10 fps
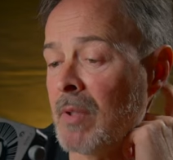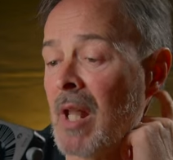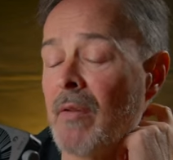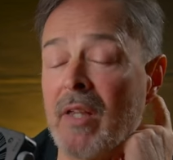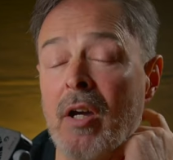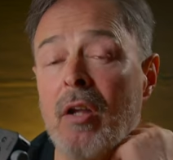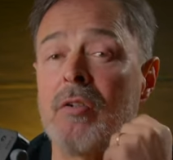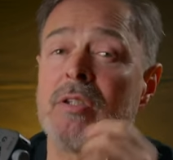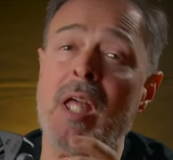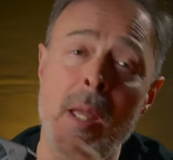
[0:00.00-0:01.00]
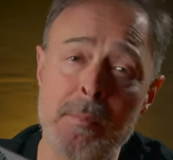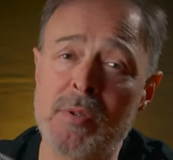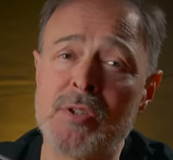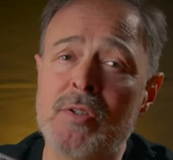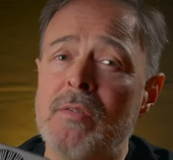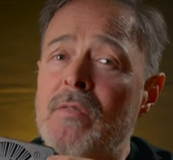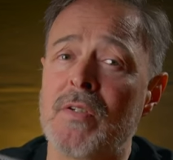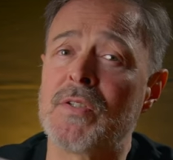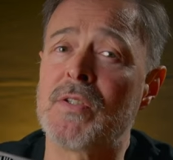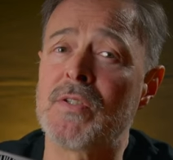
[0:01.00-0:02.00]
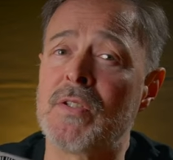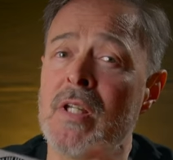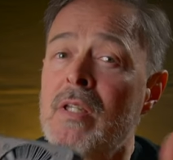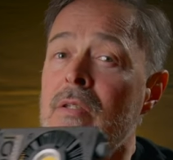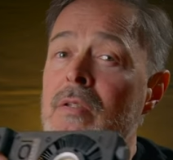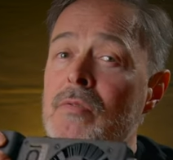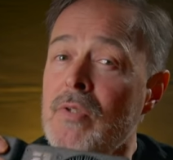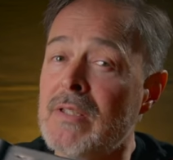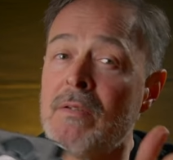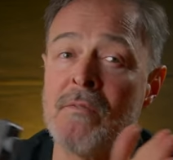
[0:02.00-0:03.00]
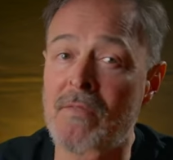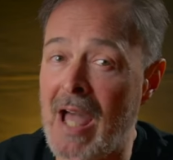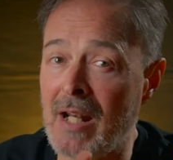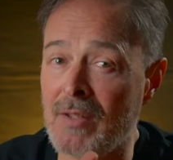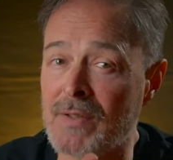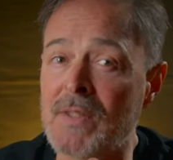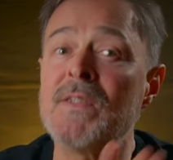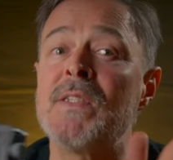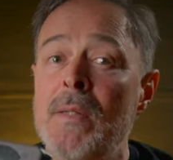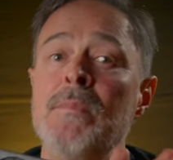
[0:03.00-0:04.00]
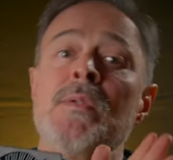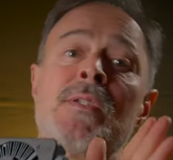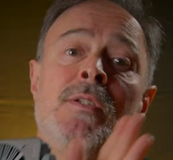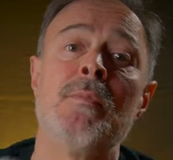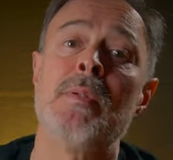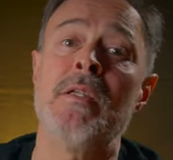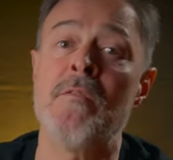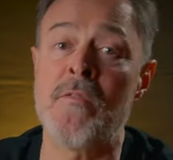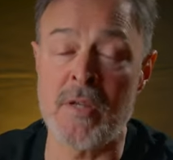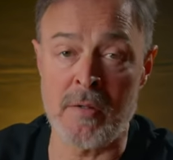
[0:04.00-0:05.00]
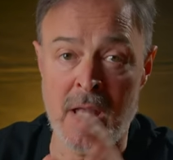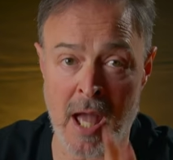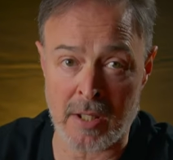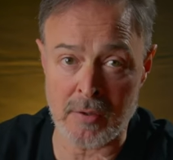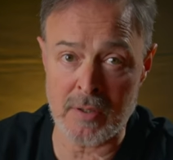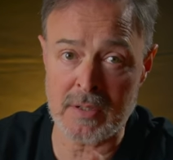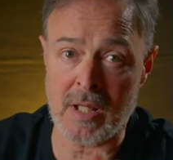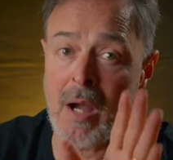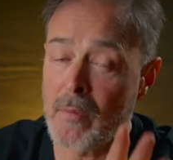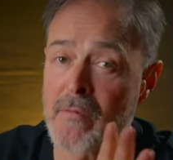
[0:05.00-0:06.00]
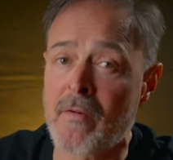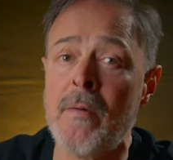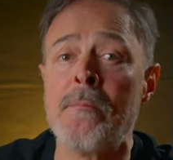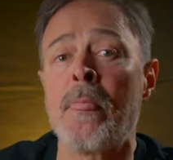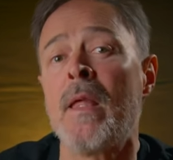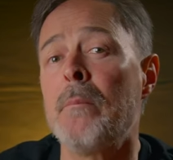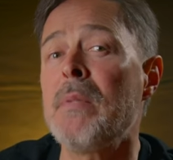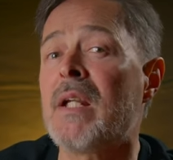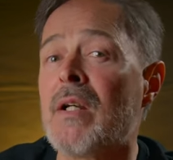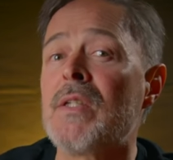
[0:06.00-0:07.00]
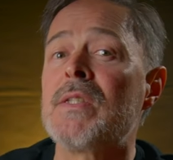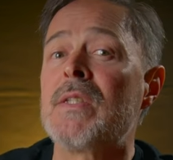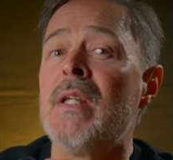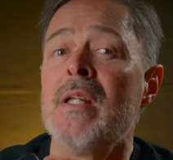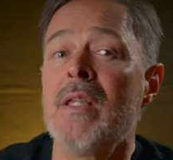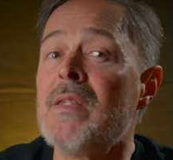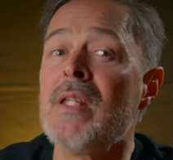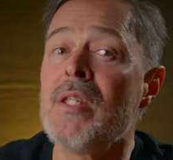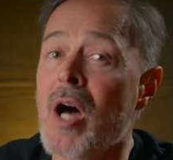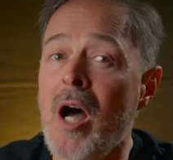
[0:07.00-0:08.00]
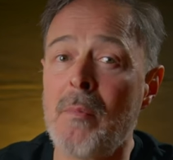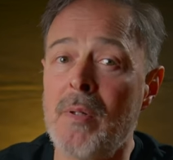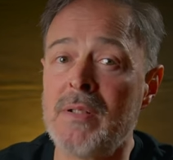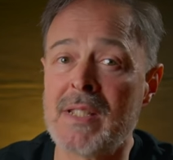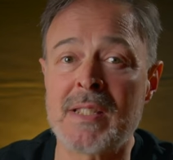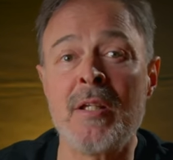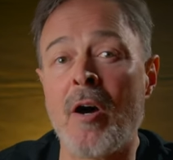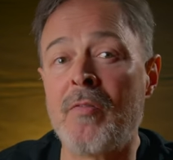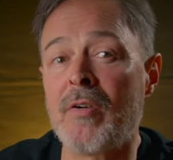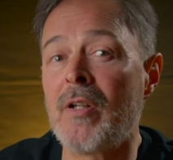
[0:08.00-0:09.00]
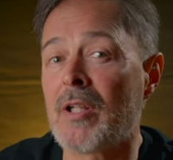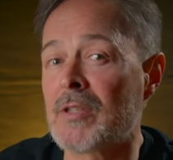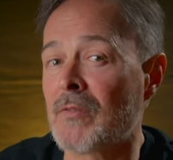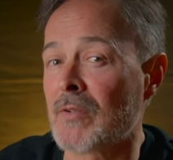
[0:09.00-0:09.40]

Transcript: Now, the color temperature versus the written values seems to be very accurate. However, because the knob doesn't offer lots of